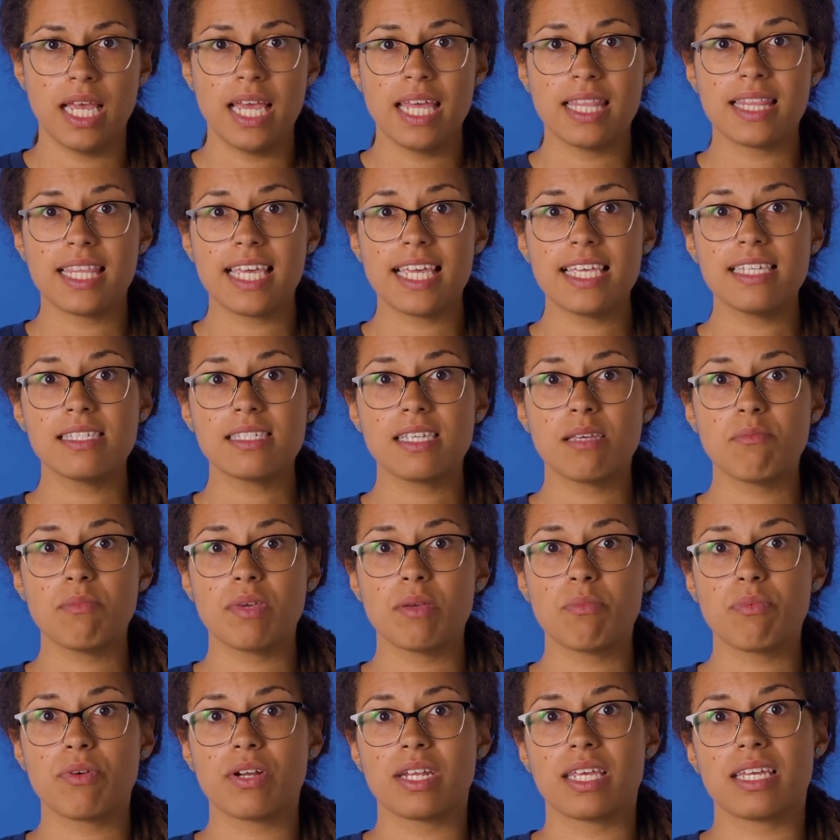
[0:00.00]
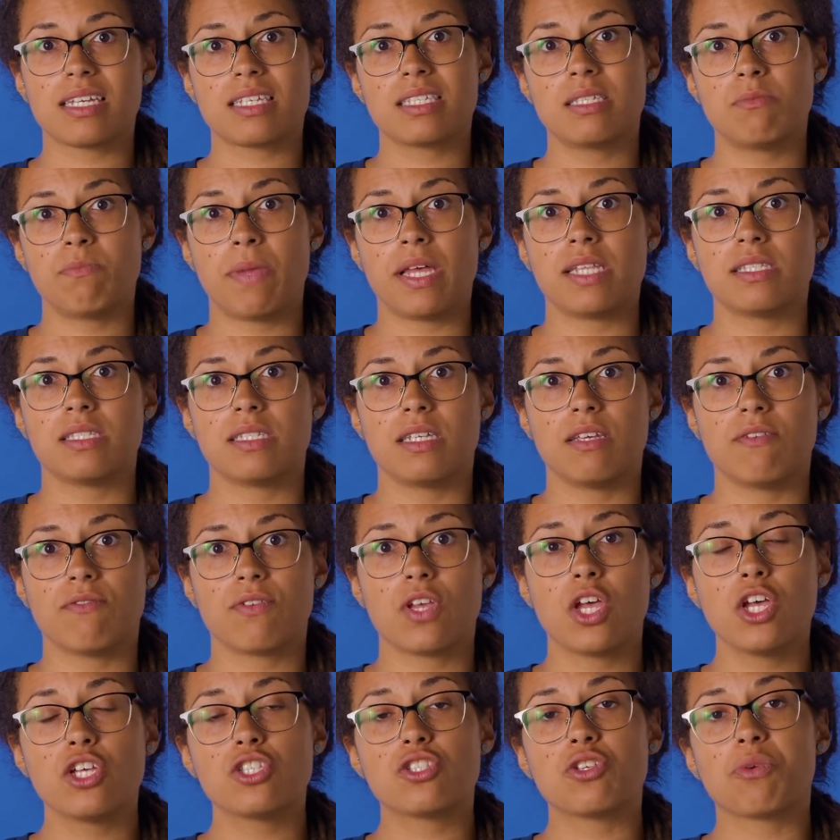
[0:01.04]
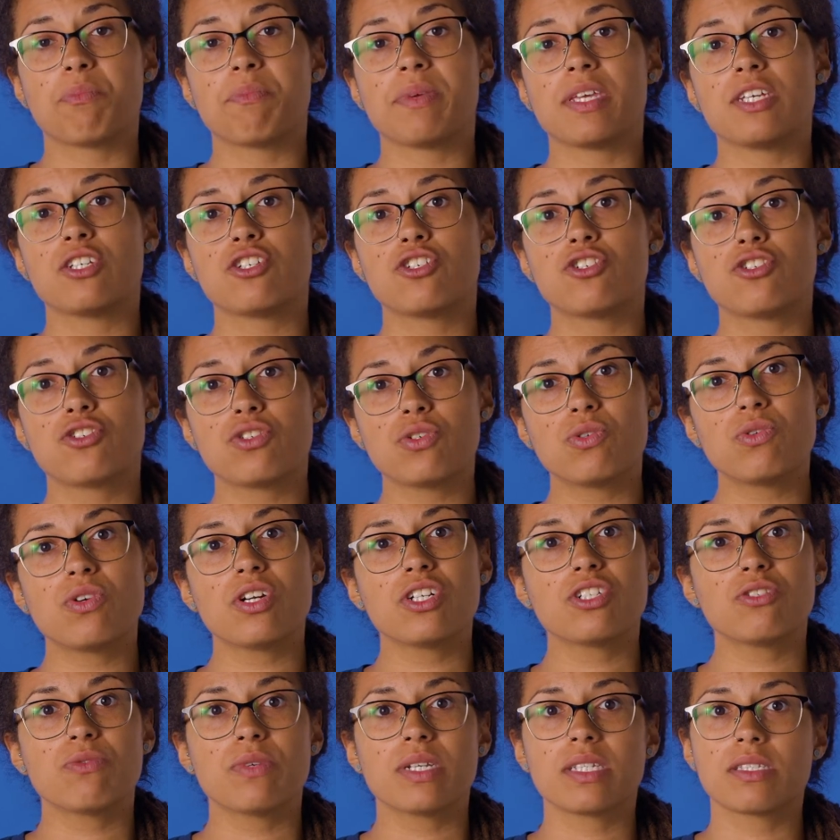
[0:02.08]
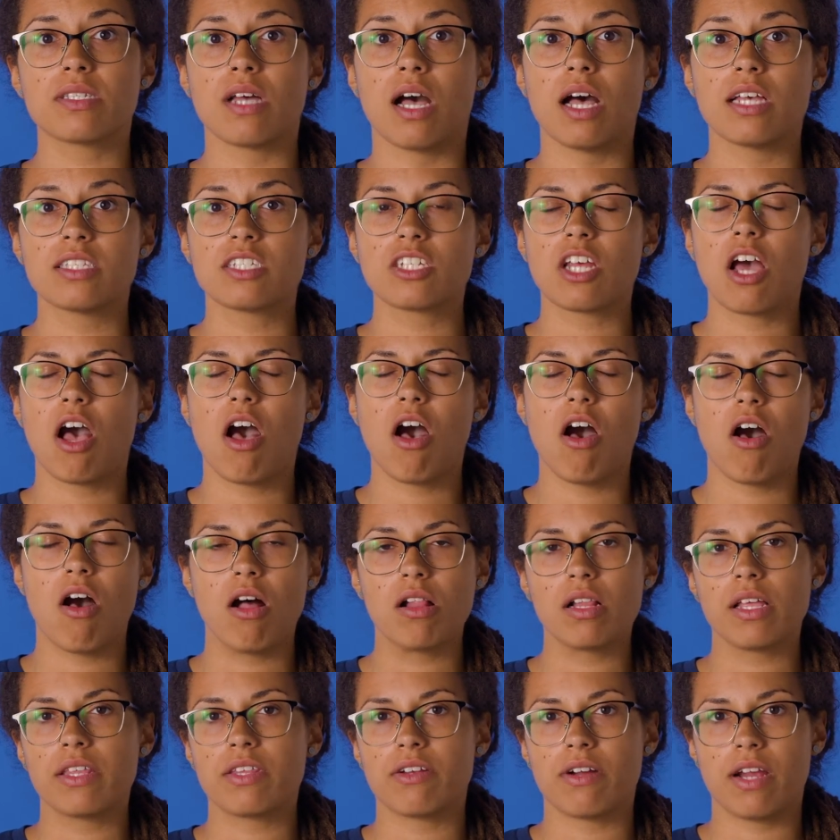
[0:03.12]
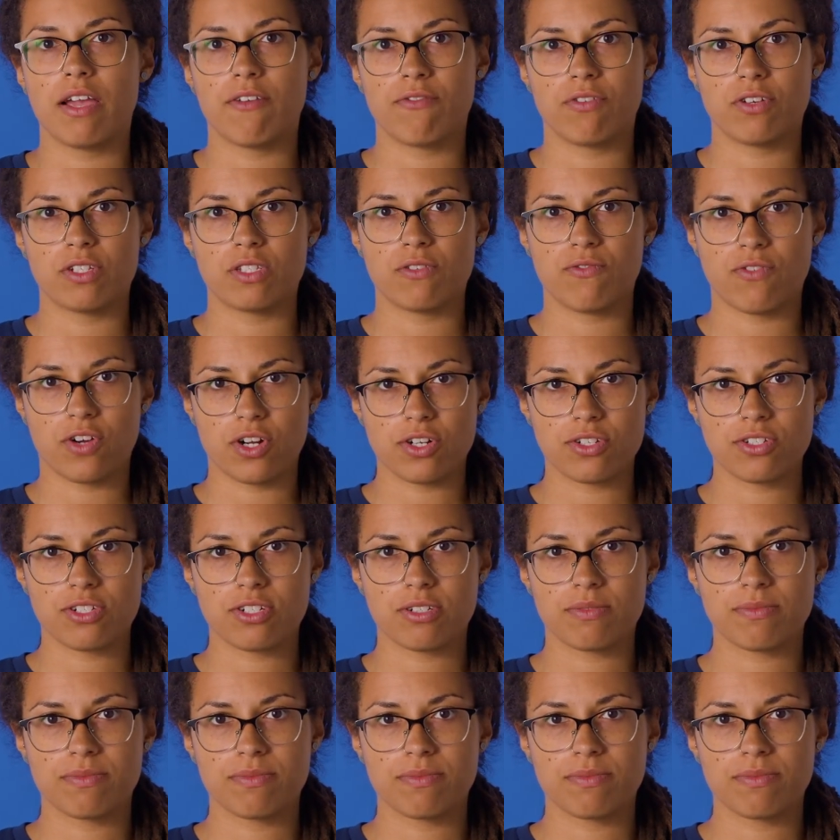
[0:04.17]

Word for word: These can be pretty expensive, so be sure to exhaust all other efforts first.